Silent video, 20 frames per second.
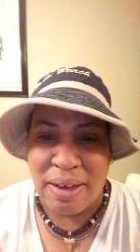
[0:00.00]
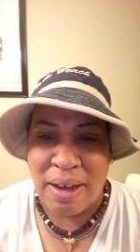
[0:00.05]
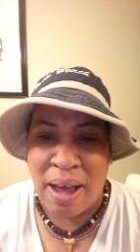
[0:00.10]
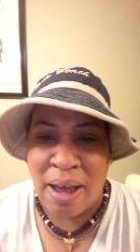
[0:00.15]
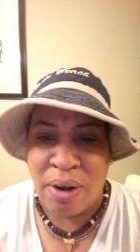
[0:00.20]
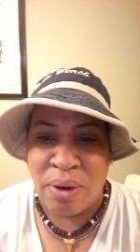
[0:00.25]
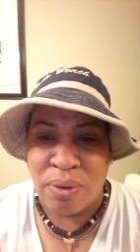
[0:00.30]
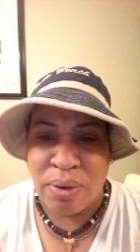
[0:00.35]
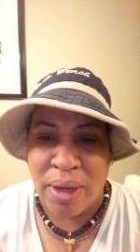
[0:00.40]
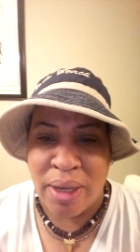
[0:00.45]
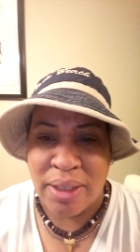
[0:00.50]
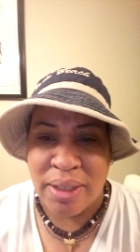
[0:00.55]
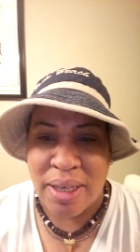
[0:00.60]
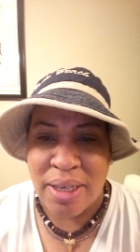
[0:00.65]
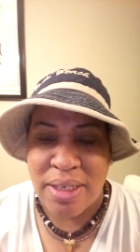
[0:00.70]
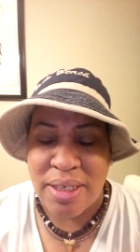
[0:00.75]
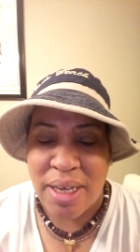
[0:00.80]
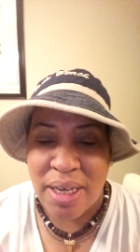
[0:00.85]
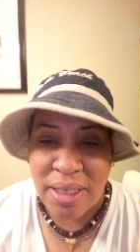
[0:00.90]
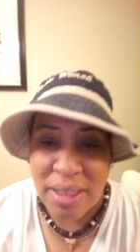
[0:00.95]
I don't like
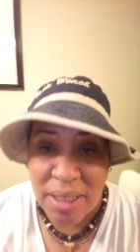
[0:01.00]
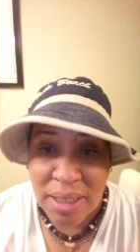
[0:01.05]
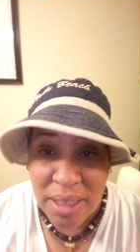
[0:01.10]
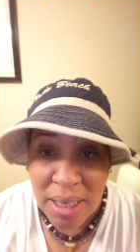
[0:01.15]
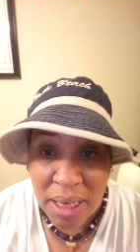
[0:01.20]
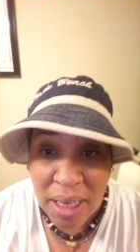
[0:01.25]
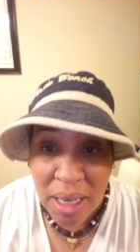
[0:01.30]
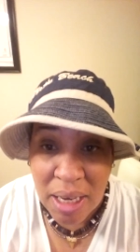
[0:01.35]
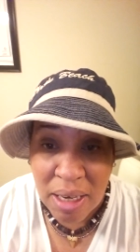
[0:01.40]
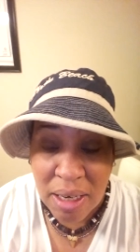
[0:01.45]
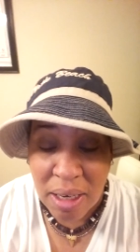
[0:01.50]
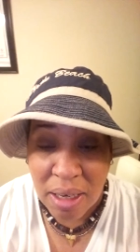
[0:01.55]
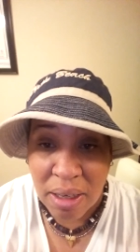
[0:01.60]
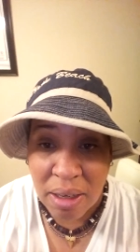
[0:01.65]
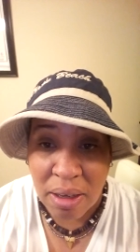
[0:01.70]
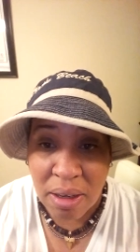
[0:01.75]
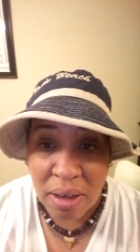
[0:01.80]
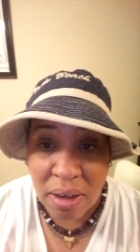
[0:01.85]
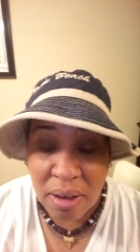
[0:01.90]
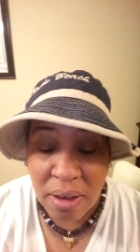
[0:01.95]
that taste. It's like
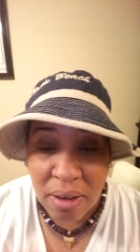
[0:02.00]
eating